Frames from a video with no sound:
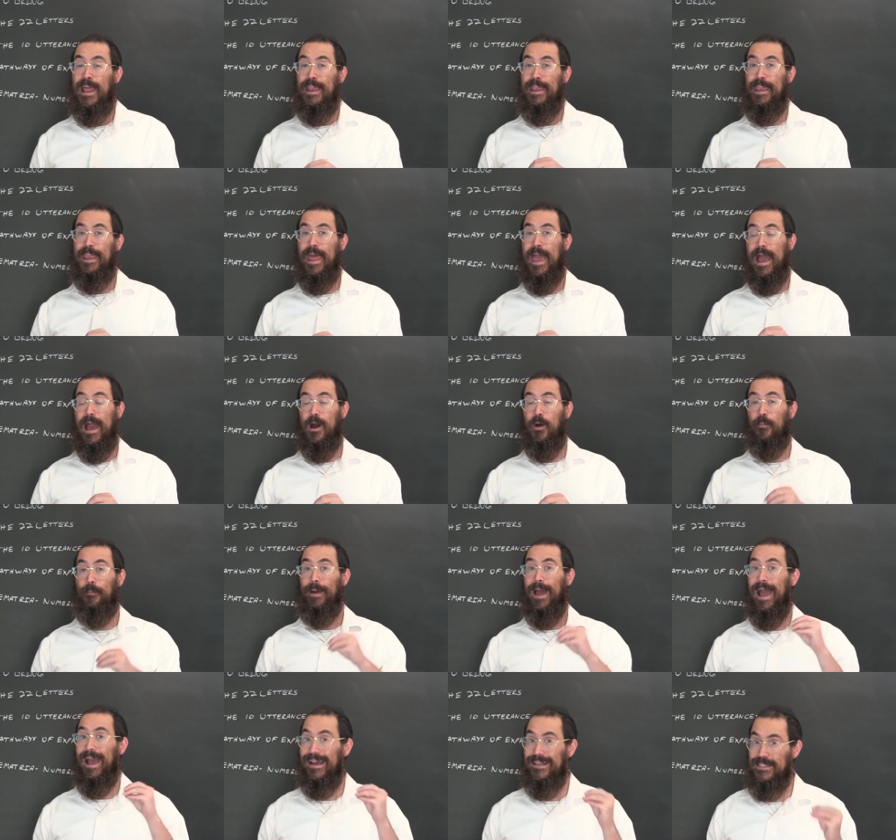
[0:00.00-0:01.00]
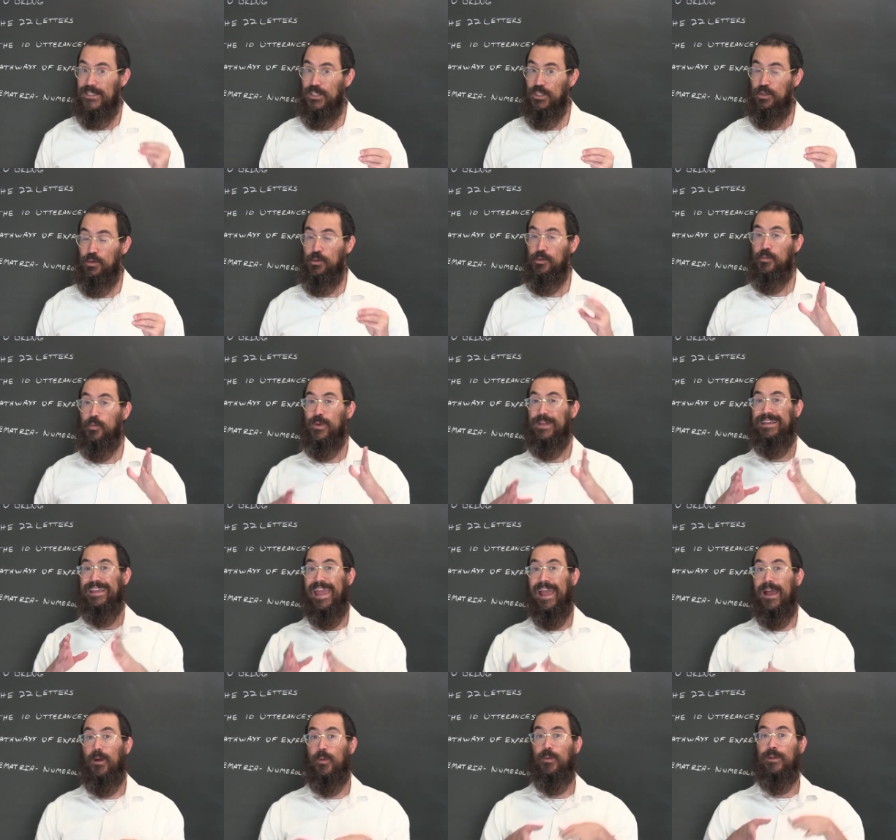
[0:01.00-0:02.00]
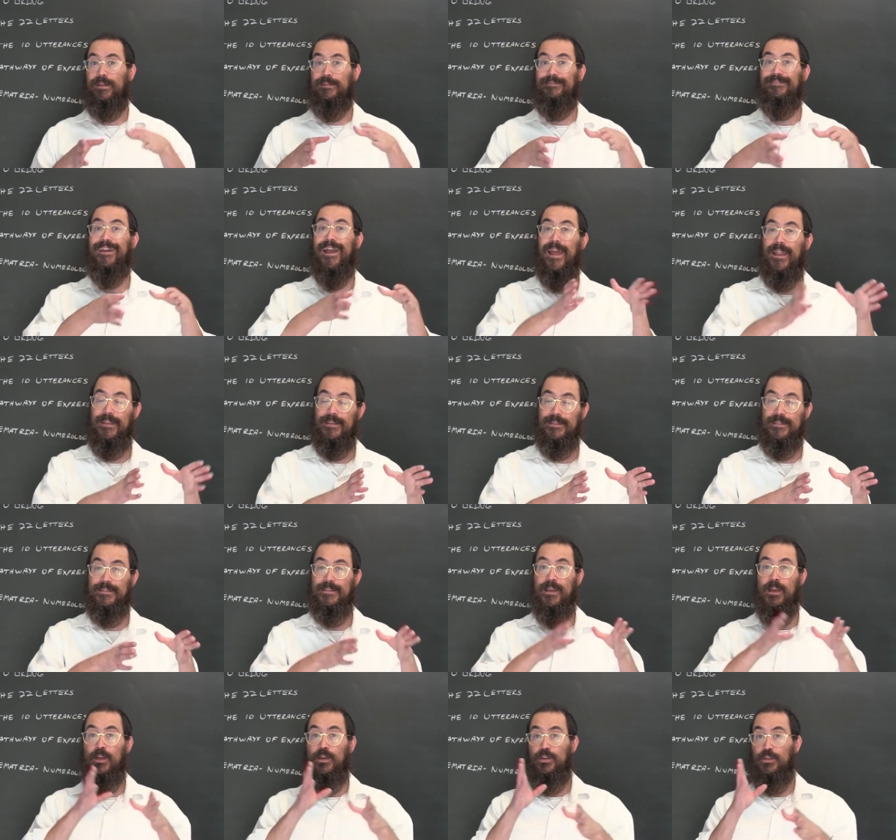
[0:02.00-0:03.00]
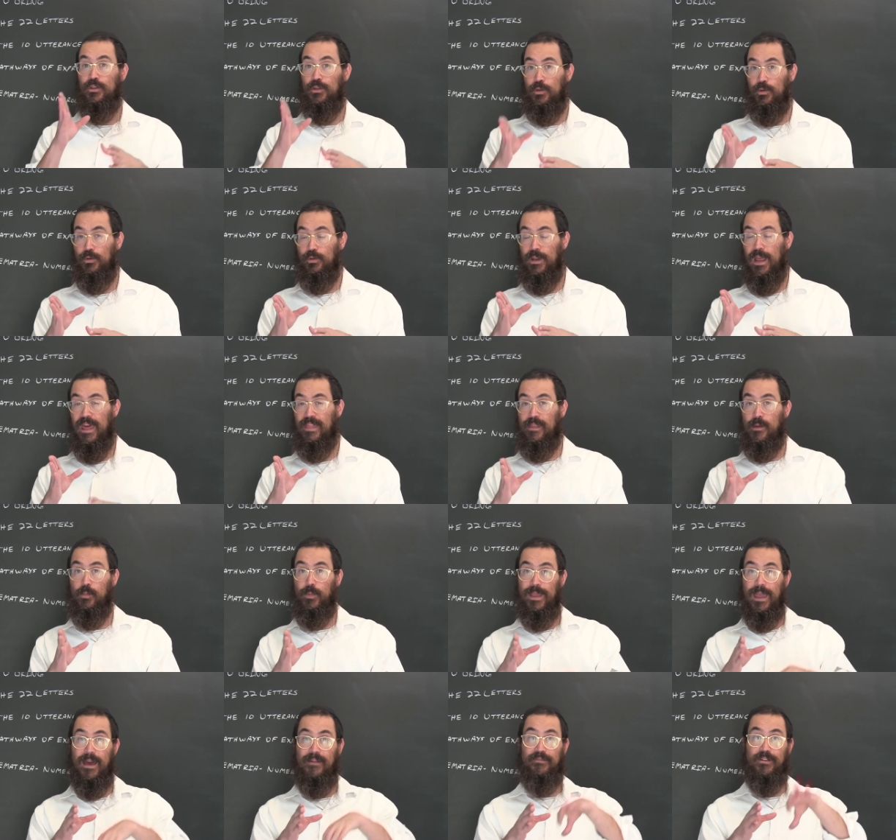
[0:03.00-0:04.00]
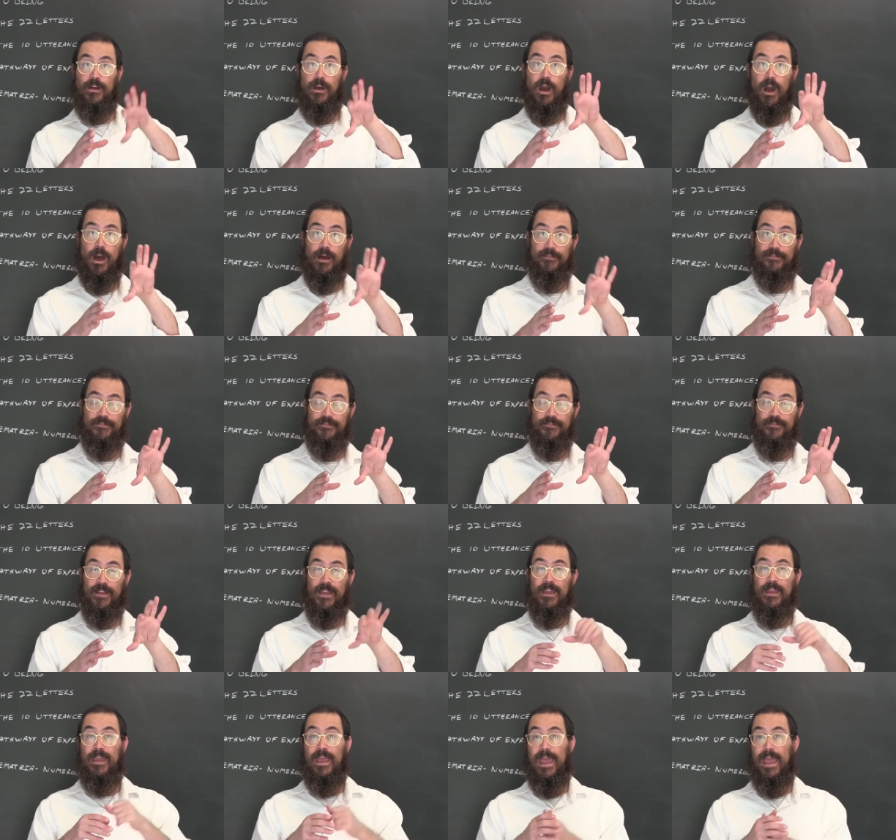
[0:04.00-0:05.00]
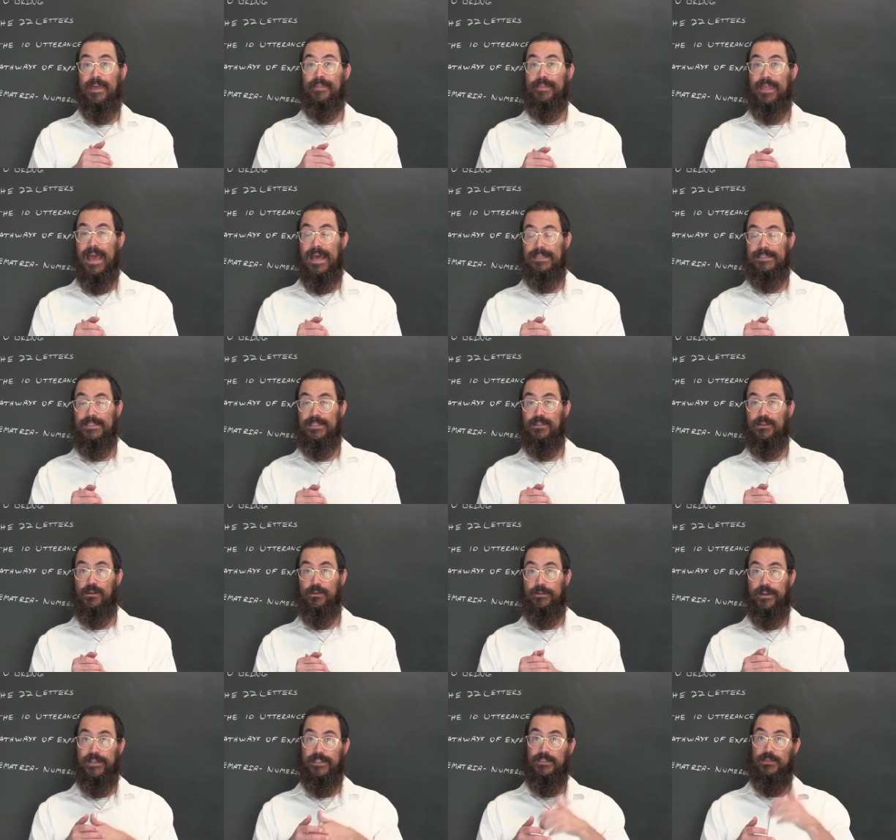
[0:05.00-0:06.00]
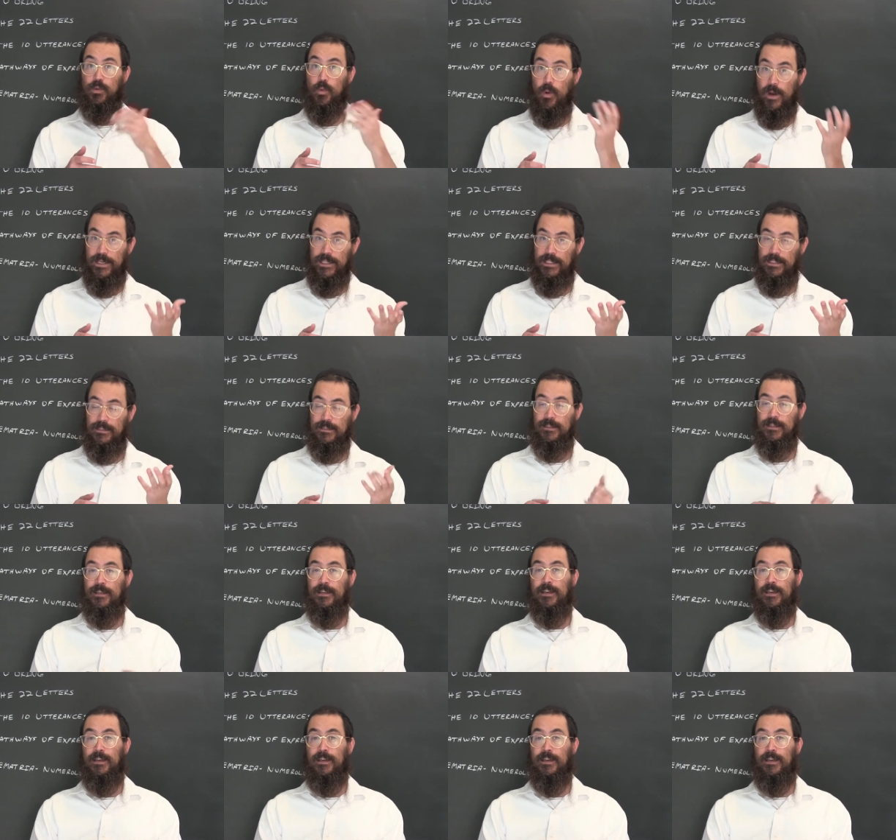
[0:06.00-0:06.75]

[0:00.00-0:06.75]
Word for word: Now, past Yud, we count in tens. Yud, and then we have Kuf, and that's already 20.